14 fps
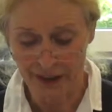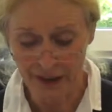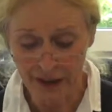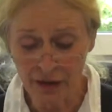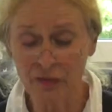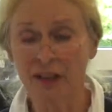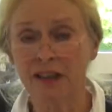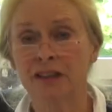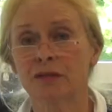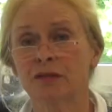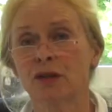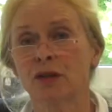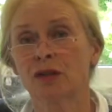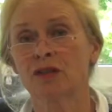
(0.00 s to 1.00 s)

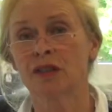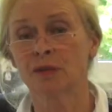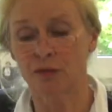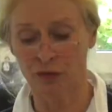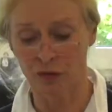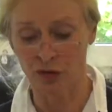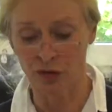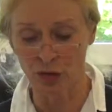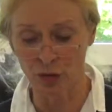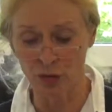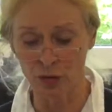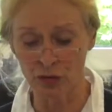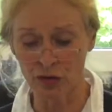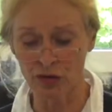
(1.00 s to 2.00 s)
Innovative concepts of
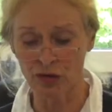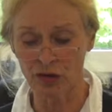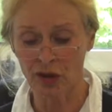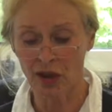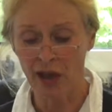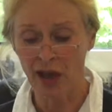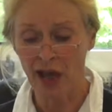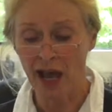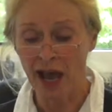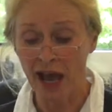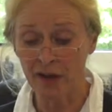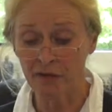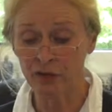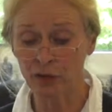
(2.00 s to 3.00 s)
use
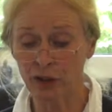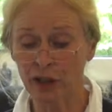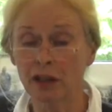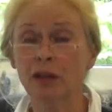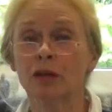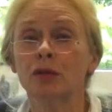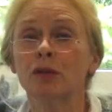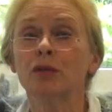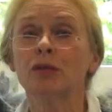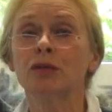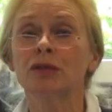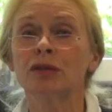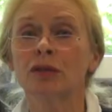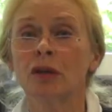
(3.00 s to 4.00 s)
have to
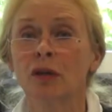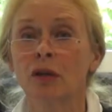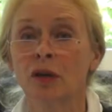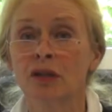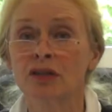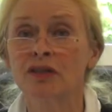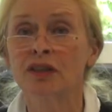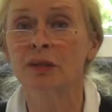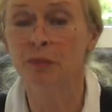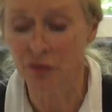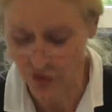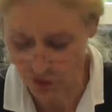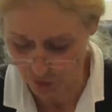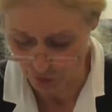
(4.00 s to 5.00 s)
include
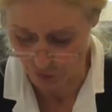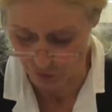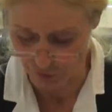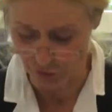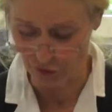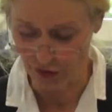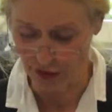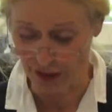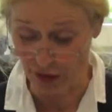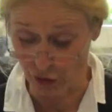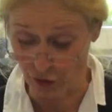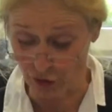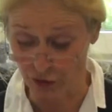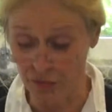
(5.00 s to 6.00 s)
concepts of
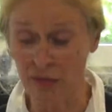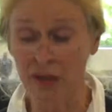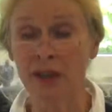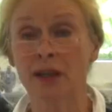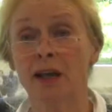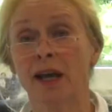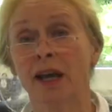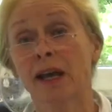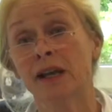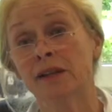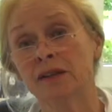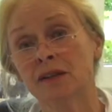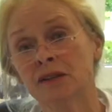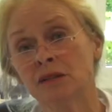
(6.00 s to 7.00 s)
economy
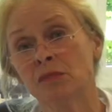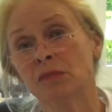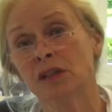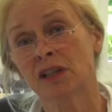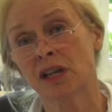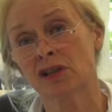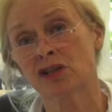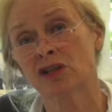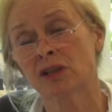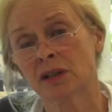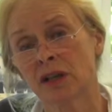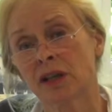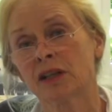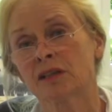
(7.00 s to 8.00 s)
and
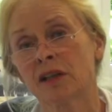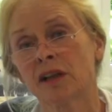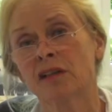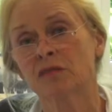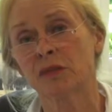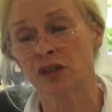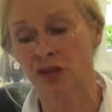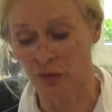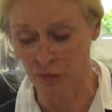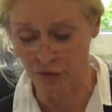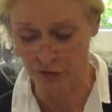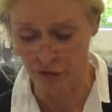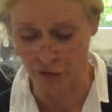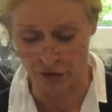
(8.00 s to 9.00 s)
mediation, as I've mentioned
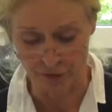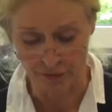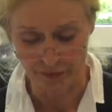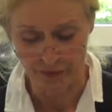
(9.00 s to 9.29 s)
before.